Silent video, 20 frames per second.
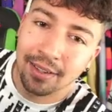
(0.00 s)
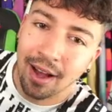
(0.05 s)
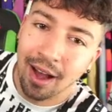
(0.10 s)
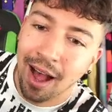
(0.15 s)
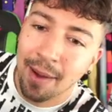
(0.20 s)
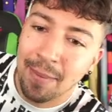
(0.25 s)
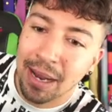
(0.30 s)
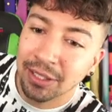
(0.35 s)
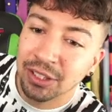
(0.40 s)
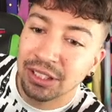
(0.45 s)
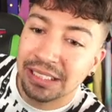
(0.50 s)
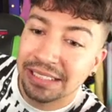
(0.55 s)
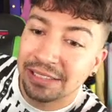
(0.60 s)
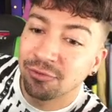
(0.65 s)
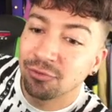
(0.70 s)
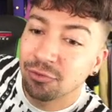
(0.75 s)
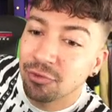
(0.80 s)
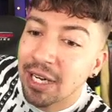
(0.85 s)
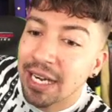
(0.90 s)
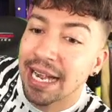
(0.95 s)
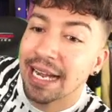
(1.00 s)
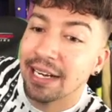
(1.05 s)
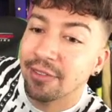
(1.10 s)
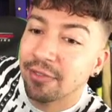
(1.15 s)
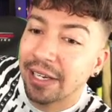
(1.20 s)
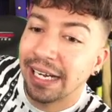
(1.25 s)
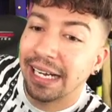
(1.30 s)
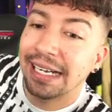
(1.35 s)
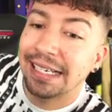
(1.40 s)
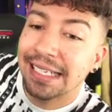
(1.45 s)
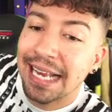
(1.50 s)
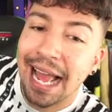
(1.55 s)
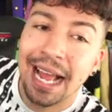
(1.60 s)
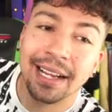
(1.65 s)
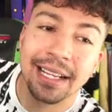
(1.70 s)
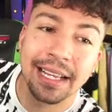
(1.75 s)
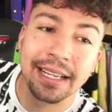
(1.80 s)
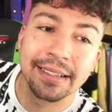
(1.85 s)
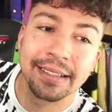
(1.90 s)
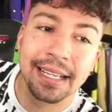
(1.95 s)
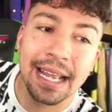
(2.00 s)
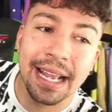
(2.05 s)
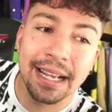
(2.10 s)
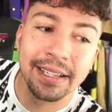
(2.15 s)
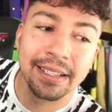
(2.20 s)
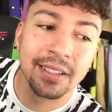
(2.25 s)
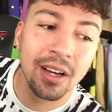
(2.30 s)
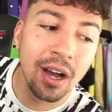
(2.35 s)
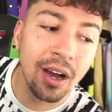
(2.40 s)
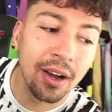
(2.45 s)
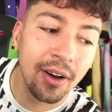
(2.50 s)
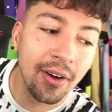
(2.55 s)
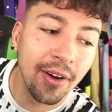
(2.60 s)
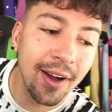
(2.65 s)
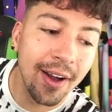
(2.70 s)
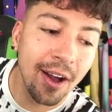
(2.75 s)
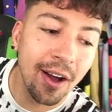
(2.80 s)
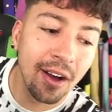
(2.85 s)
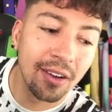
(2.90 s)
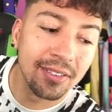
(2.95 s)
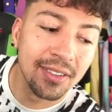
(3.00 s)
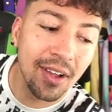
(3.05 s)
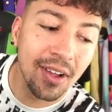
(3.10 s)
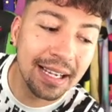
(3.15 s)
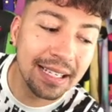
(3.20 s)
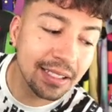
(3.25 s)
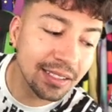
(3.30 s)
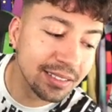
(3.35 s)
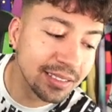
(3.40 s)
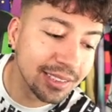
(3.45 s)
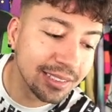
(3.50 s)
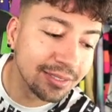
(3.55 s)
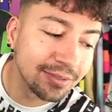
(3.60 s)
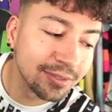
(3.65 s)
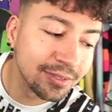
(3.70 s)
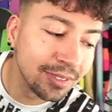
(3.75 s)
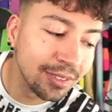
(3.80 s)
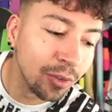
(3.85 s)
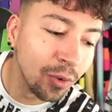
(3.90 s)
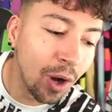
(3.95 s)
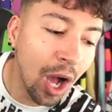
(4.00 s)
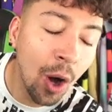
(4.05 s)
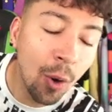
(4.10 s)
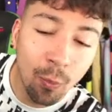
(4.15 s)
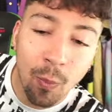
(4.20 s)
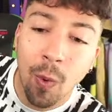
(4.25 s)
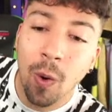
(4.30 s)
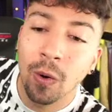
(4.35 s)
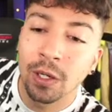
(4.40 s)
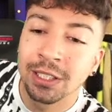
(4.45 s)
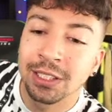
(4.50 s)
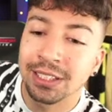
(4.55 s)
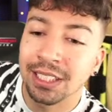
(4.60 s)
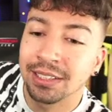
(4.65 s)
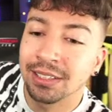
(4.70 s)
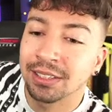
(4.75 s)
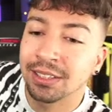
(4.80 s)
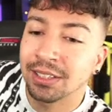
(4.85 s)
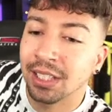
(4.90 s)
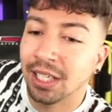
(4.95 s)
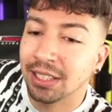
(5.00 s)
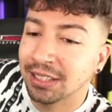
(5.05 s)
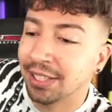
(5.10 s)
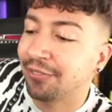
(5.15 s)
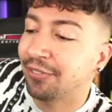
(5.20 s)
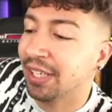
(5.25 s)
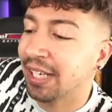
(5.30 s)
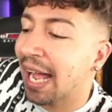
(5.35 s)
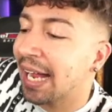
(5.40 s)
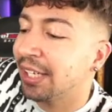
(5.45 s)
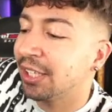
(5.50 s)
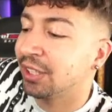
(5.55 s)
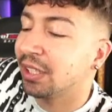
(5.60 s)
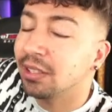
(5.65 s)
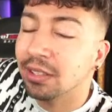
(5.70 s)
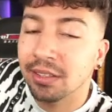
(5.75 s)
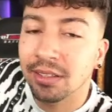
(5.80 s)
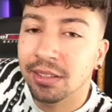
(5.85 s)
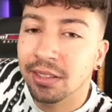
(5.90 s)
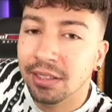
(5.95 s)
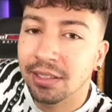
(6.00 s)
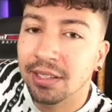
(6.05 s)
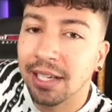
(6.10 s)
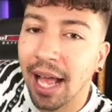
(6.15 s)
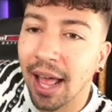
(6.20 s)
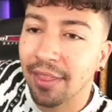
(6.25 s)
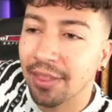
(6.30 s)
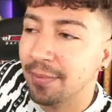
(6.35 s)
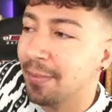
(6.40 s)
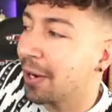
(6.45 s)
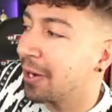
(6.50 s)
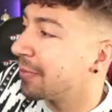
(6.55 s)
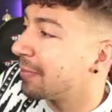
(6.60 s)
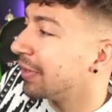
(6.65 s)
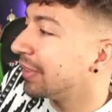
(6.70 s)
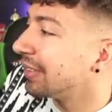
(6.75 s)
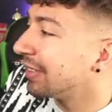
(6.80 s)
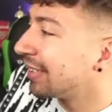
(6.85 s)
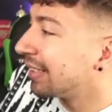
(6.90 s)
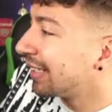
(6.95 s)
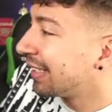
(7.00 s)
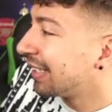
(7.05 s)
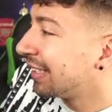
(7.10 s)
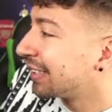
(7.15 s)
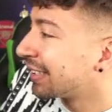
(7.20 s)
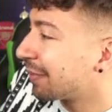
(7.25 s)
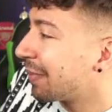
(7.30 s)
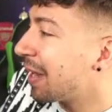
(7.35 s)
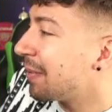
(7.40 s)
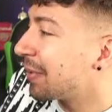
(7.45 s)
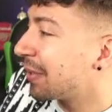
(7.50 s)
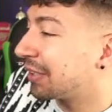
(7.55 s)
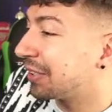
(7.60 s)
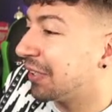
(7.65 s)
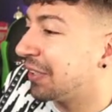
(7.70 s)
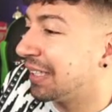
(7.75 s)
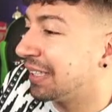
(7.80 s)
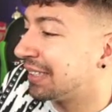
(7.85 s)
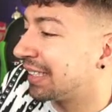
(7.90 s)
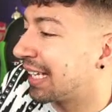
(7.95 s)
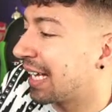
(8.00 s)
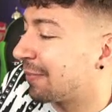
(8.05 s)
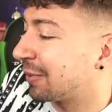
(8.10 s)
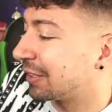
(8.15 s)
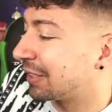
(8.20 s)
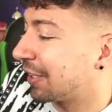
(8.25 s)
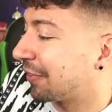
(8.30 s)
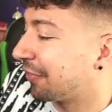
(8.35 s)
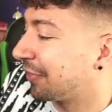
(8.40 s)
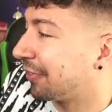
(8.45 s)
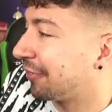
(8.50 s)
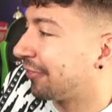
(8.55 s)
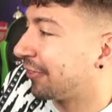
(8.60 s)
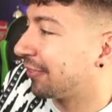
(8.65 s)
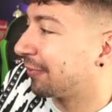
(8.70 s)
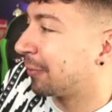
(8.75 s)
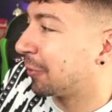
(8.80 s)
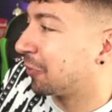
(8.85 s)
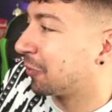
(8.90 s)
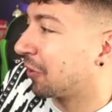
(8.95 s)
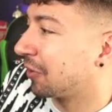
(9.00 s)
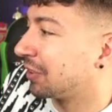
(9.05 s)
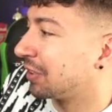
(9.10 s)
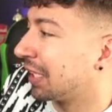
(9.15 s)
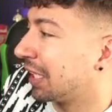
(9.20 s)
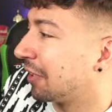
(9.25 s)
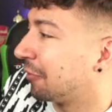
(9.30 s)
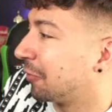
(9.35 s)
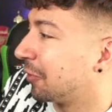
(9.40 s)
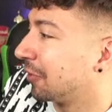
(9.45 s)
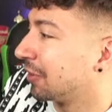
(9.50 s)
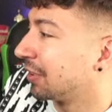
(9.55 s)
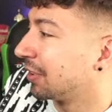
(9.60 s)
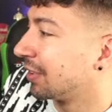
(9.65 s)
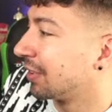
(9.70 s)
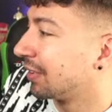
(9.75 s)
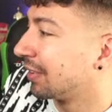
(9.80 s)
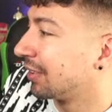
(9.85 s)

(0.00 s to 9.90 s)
I'm actually really, really lacking in like awards and certification at the moment. So maybe I do need to get myself in the Football Content Awards.